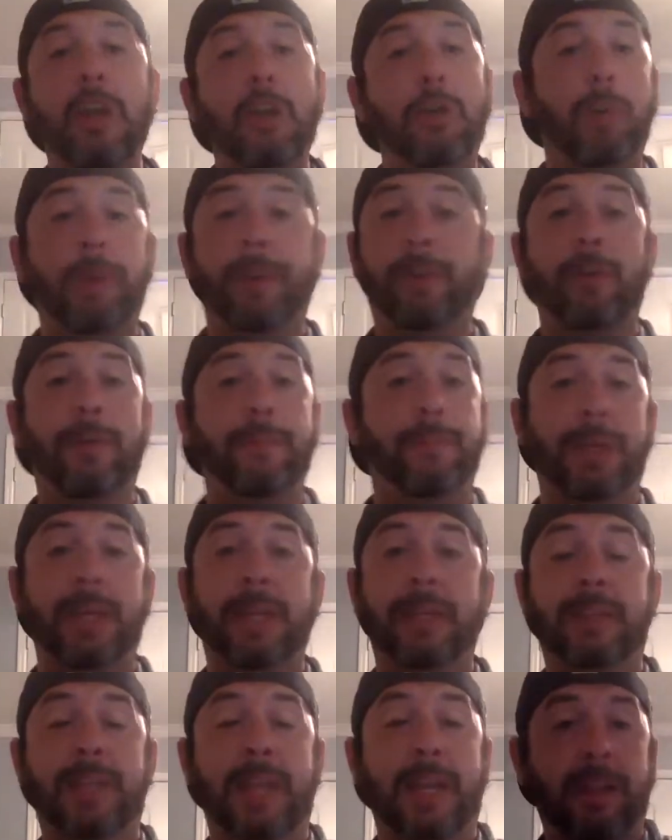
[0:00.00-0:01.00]
whether it be
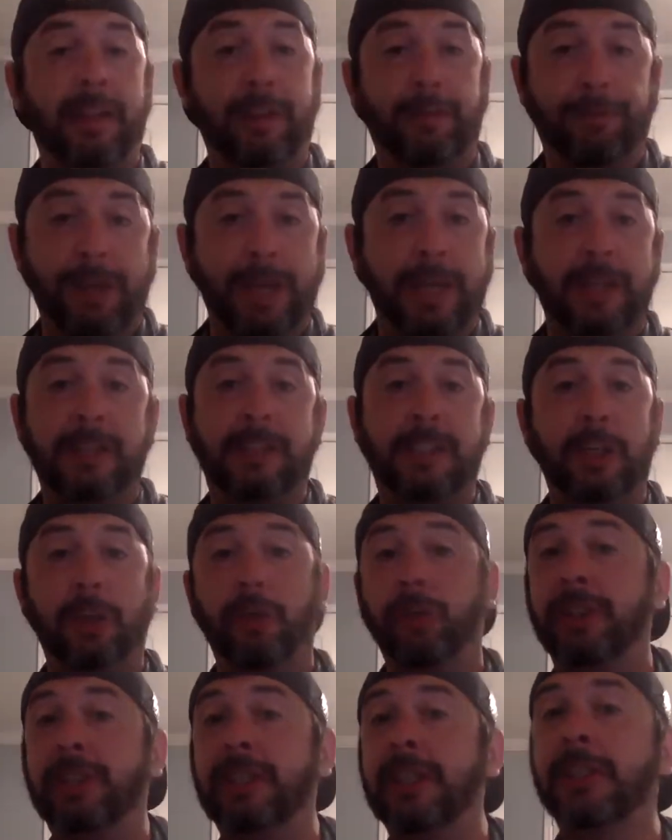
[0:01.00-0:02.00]
in daily fantasy
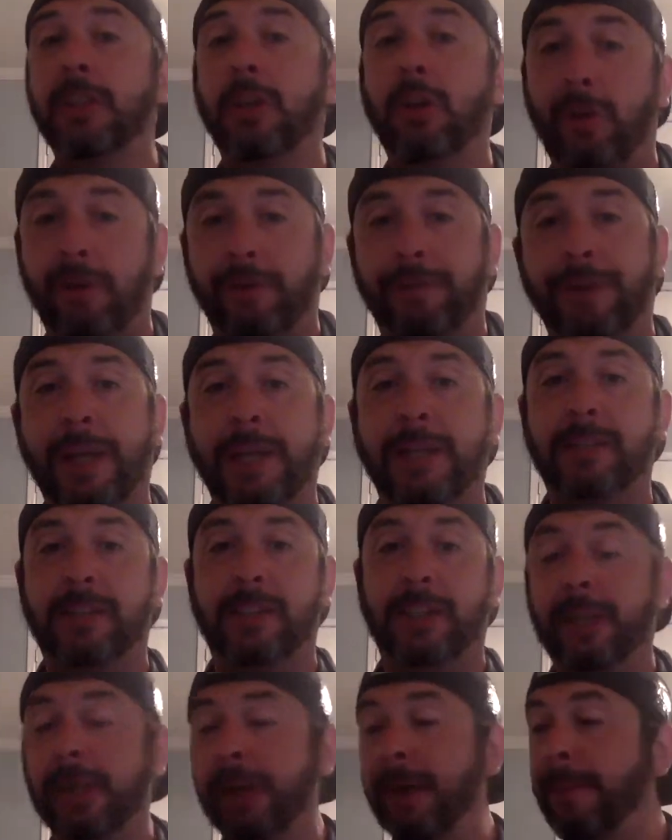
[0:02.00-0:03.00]
or in season-long
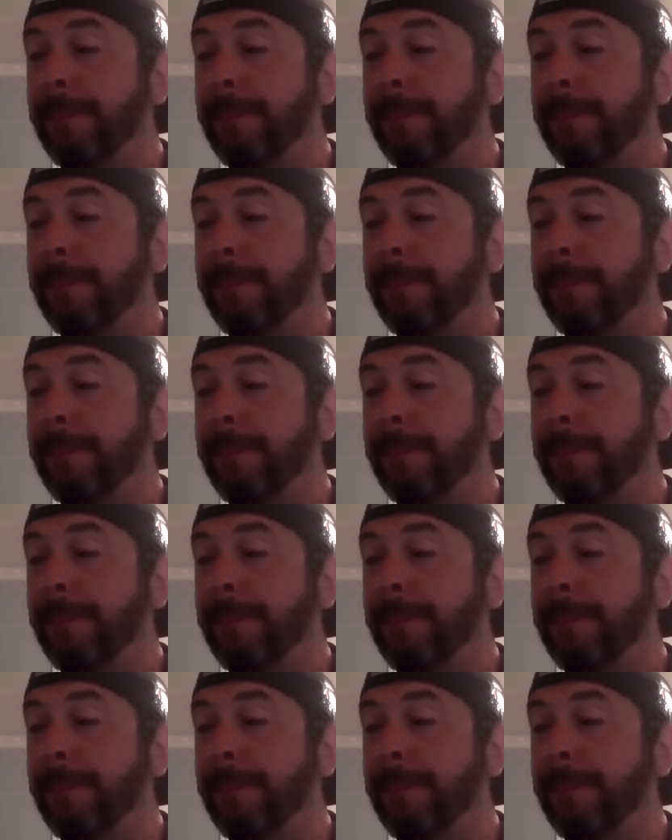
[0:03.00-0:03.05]
fantasy,